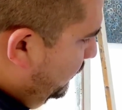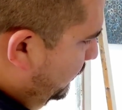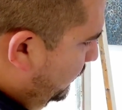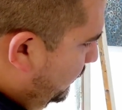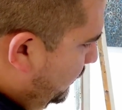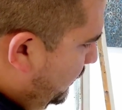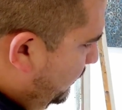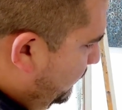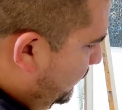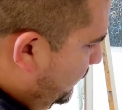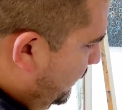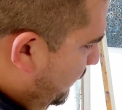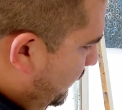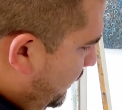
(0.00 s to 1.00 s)
on the top, there's
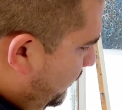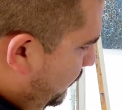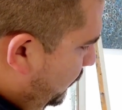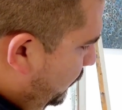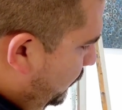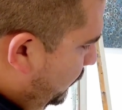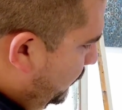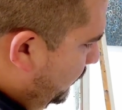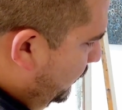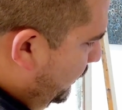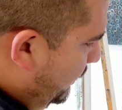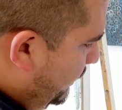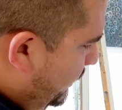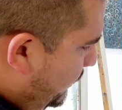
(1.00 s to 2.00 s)
like light blues,
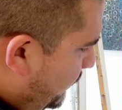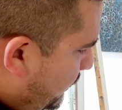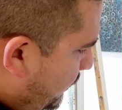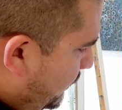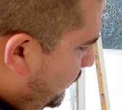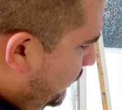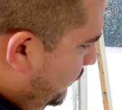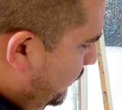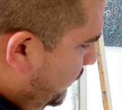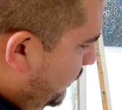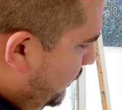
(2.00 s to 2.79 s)
and then you see all these